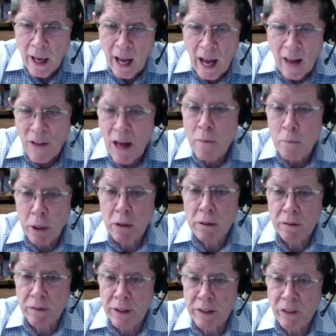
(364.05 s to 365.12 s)
And that built
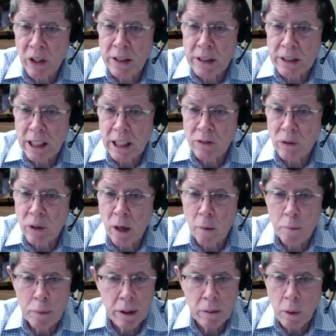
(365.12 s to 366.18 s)
a very, very successful
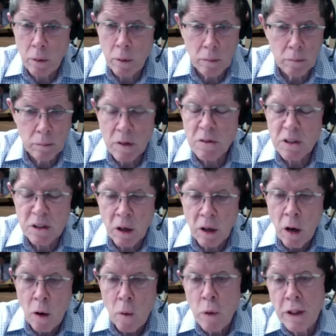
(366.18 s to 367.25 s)
company. We were, it was,
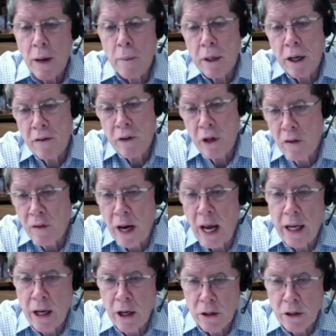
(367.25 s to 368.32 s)
we doubled every year for
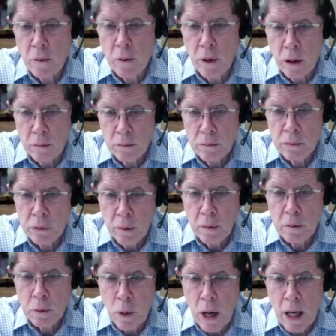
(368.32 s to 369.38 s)
eight years in a row. So it
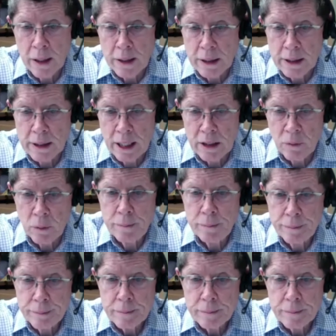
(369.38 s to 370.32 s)
was wildly successful.